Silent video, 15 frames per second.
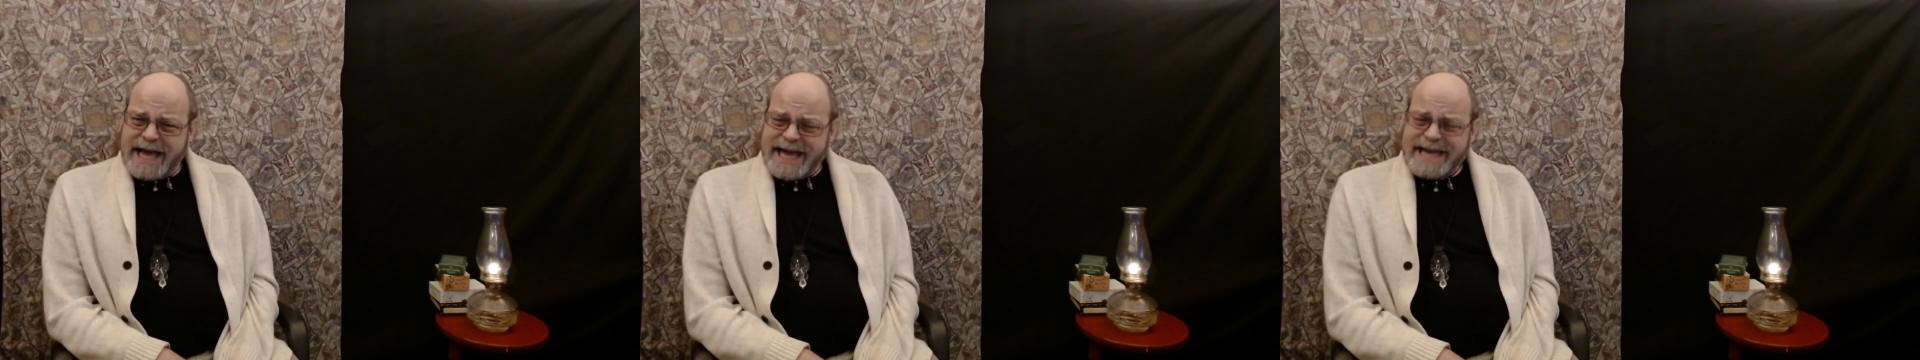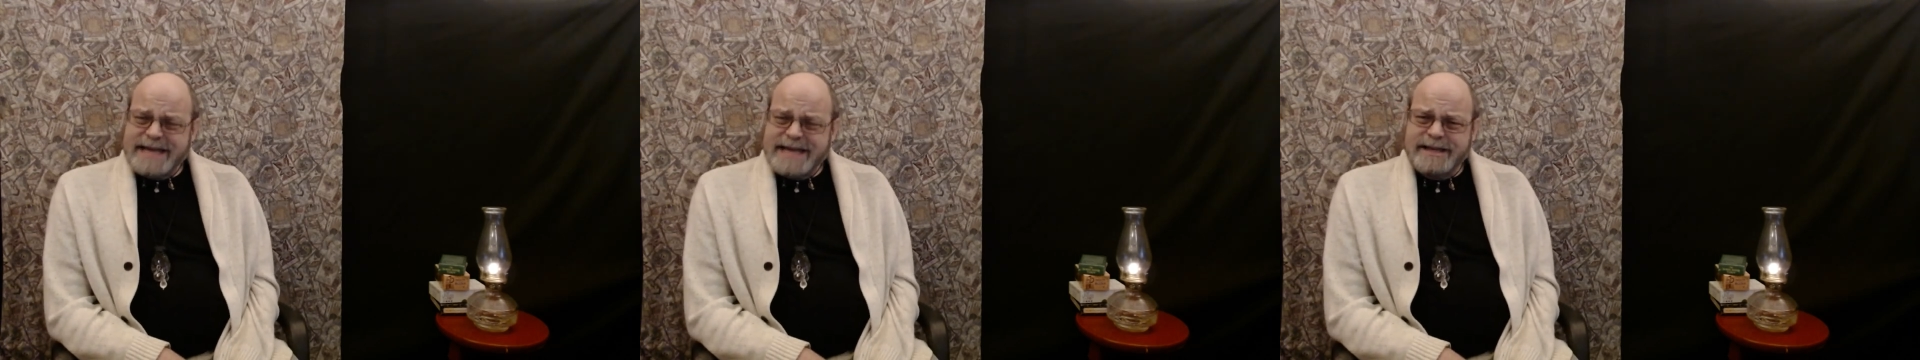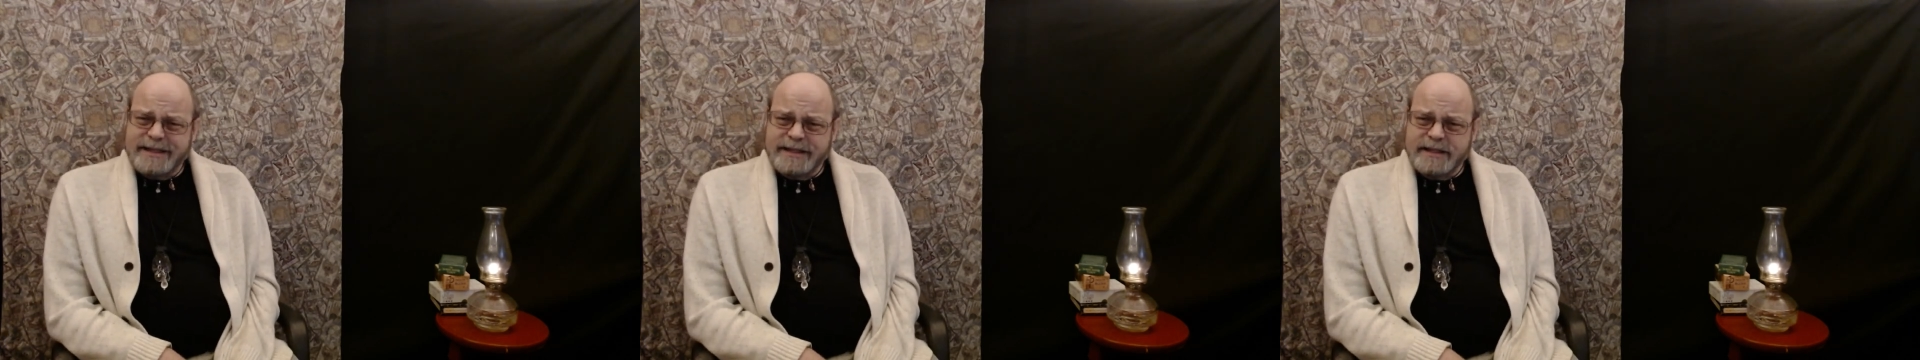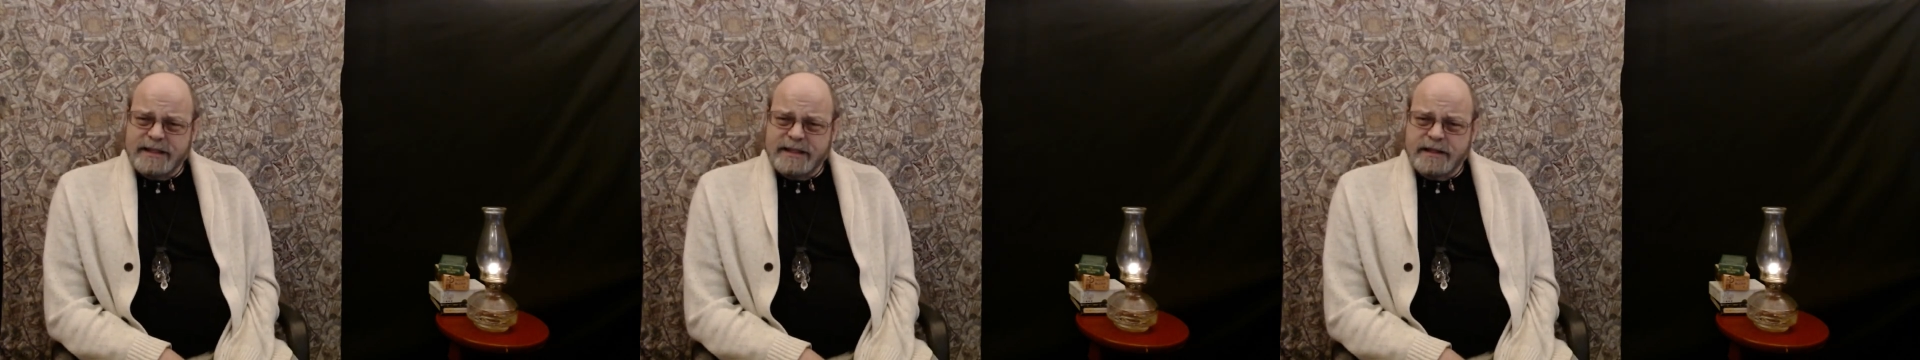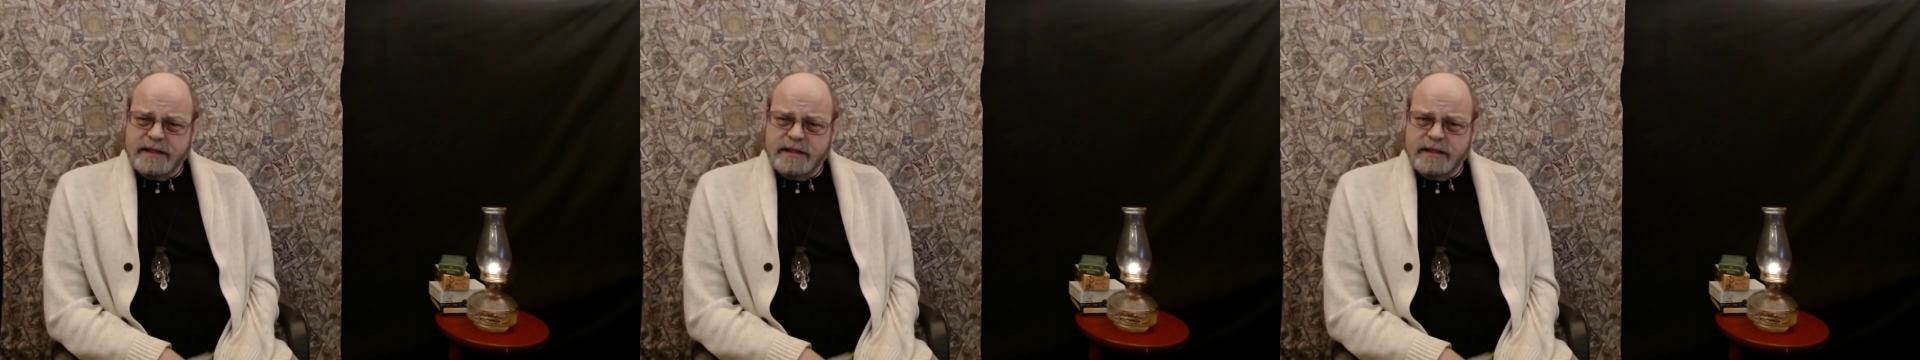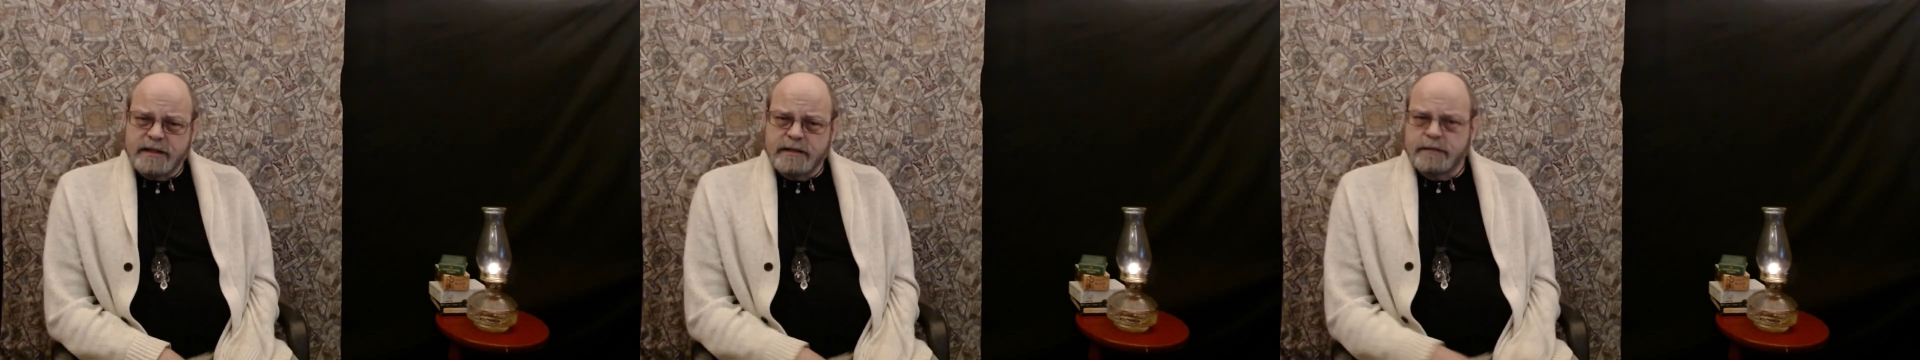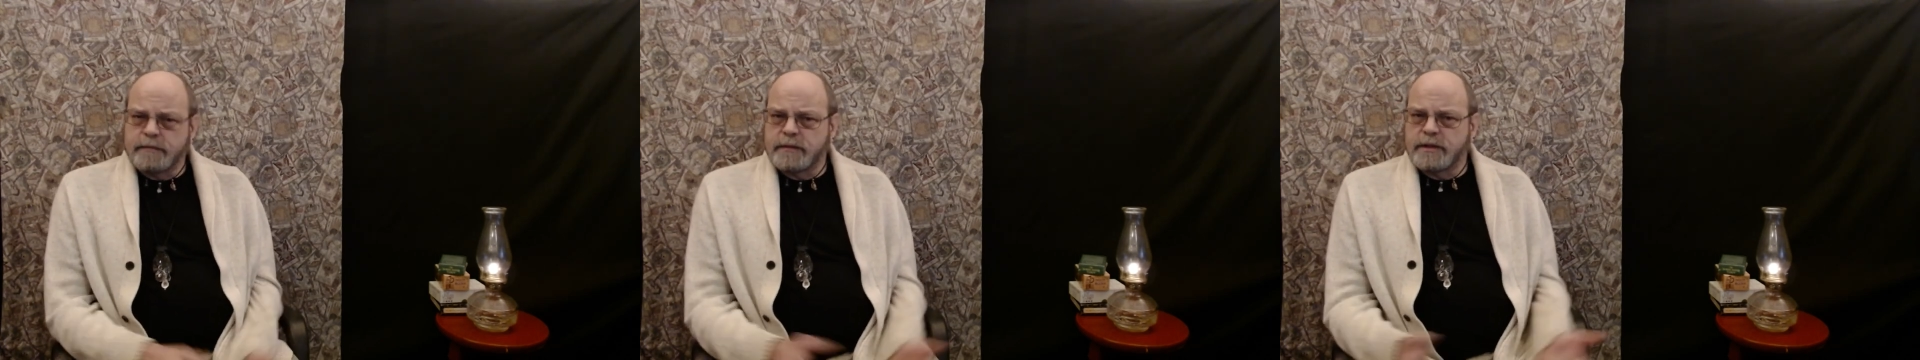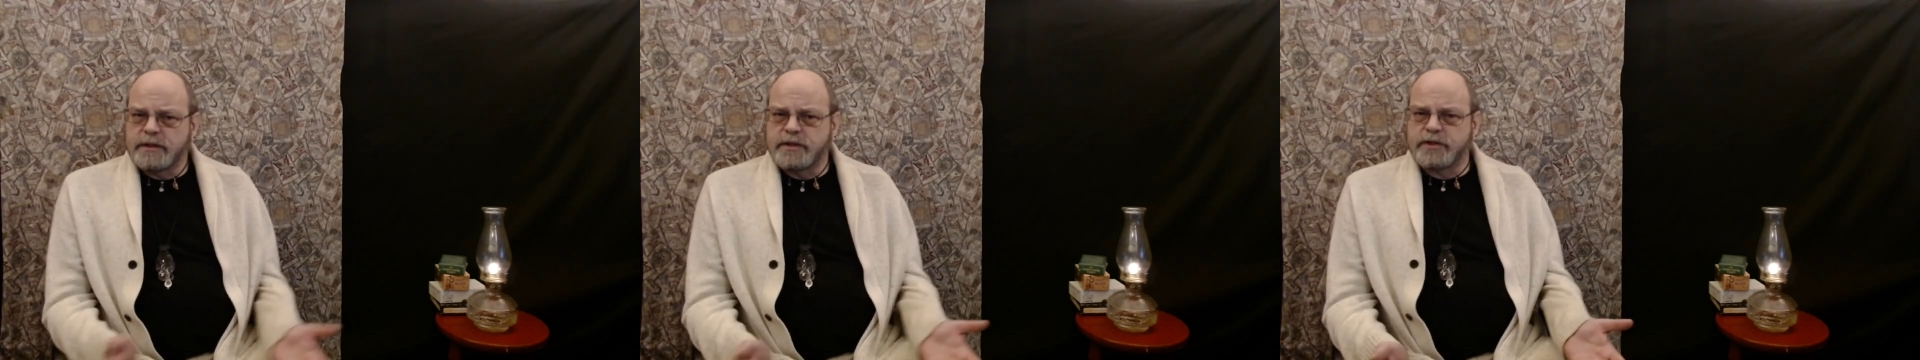8?
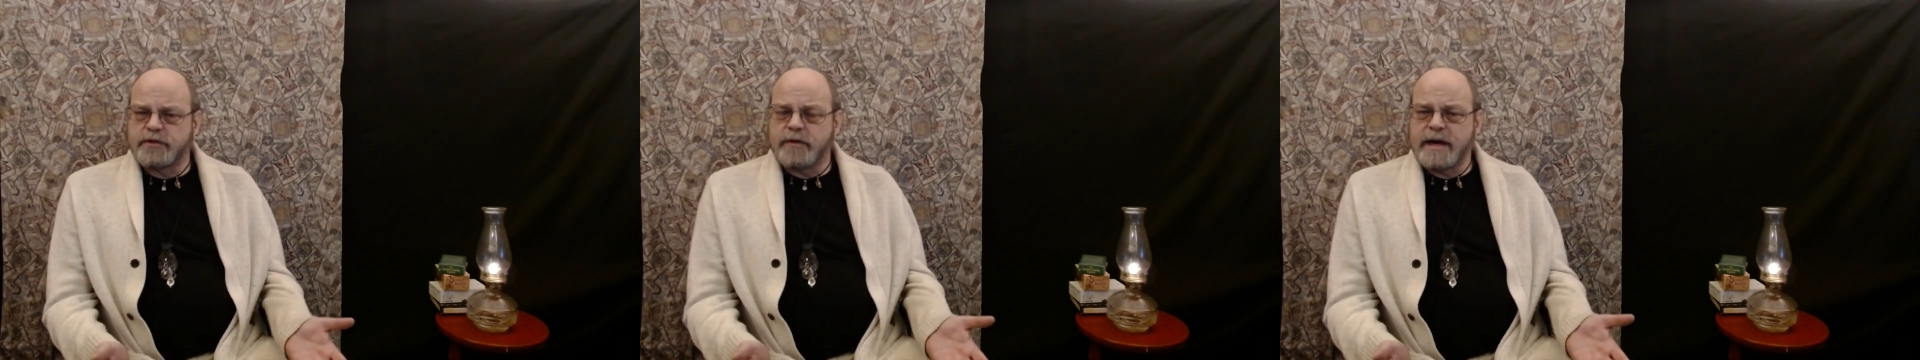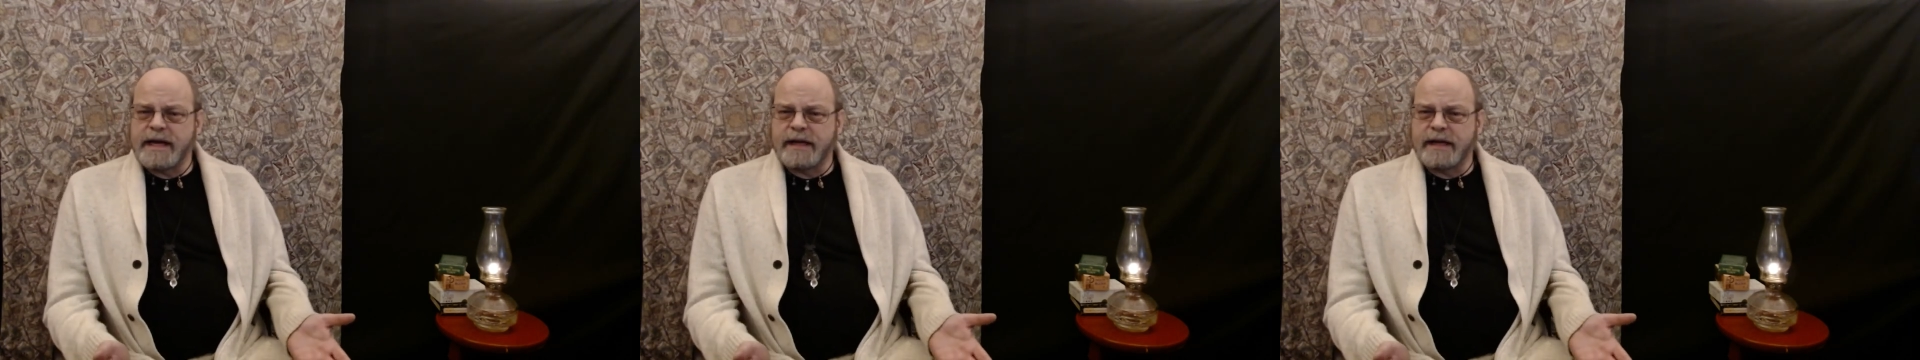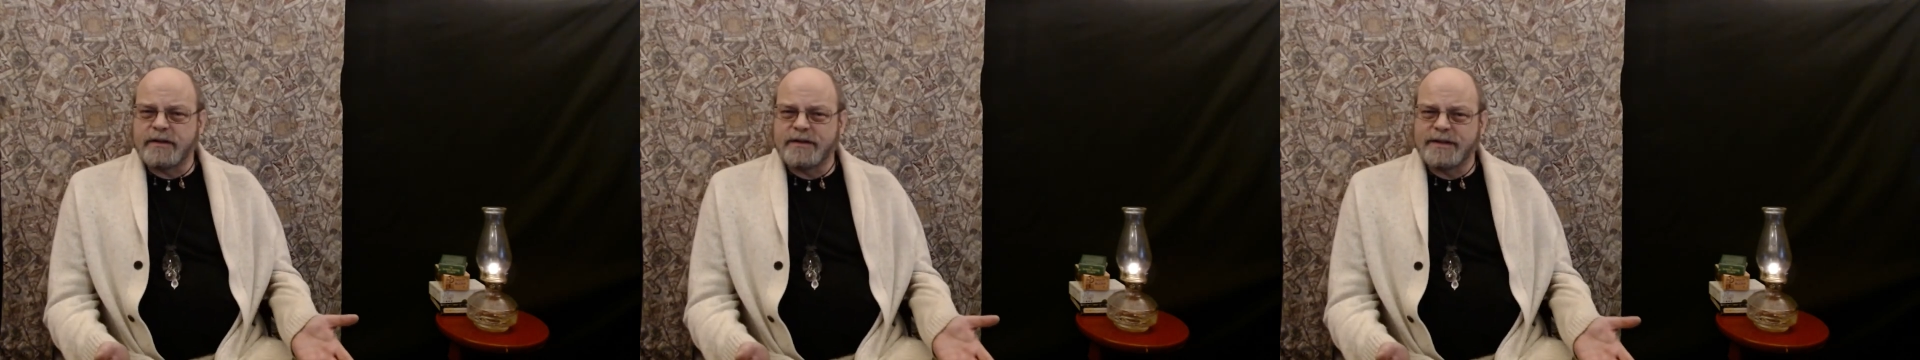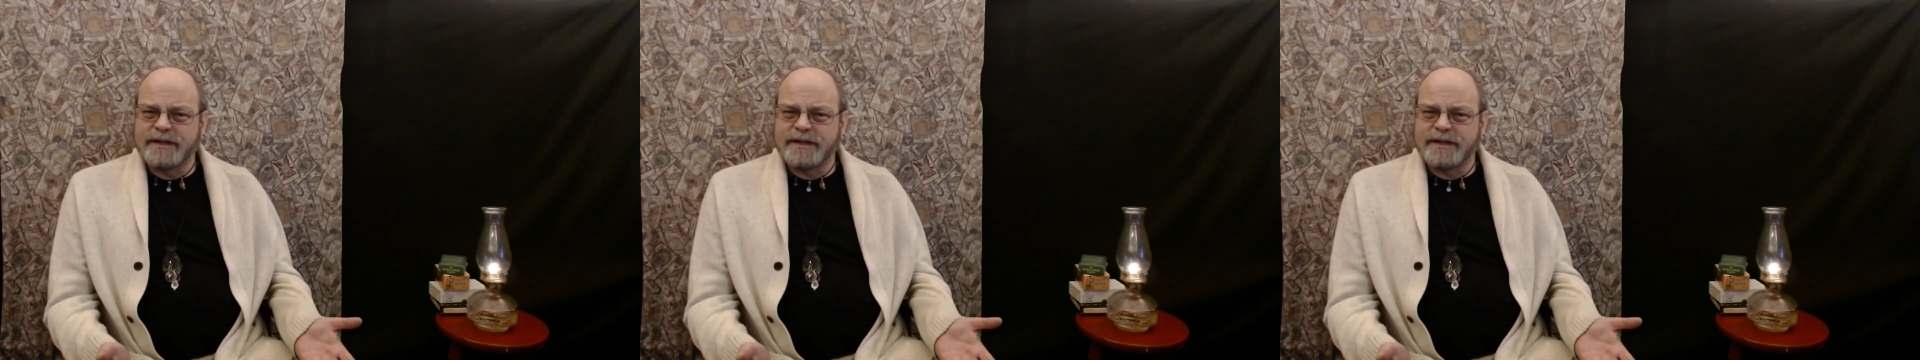Strength.